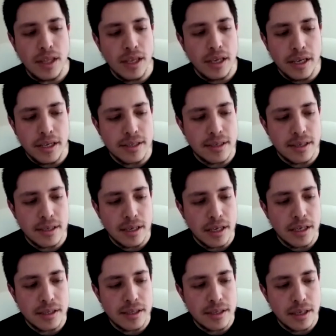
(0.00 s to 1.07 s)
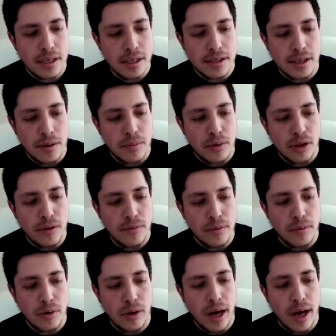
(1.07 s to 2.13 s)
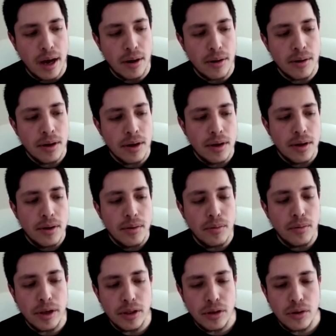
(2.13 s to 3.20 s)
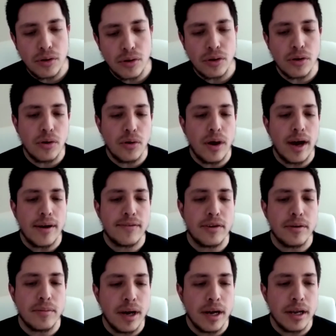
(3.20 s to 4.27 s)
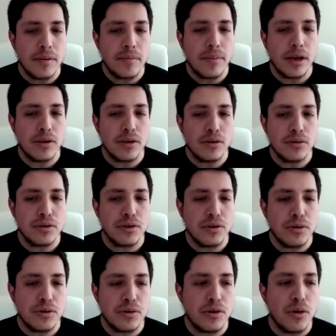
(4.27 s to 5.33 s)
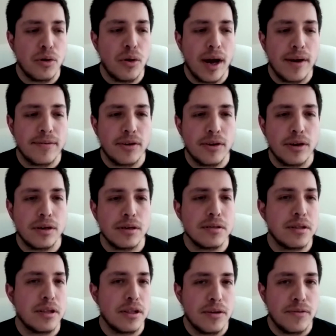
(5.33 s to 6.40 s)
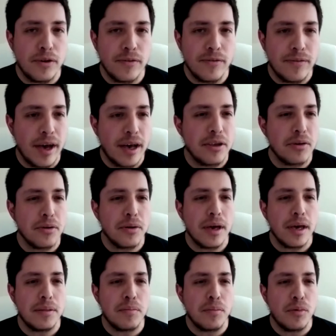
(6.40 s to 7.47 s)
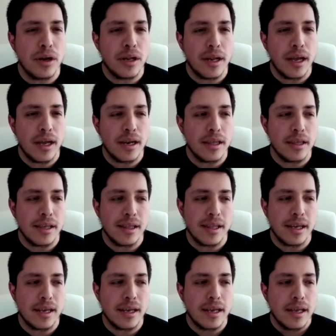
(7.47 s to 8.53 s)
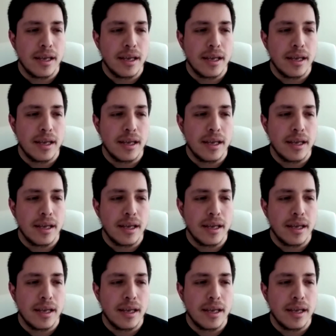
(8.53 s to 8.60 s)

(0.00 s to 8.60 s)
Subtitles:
it's unbelievable how, when you don't go after money, but you go after delivering value. And more than anything, like,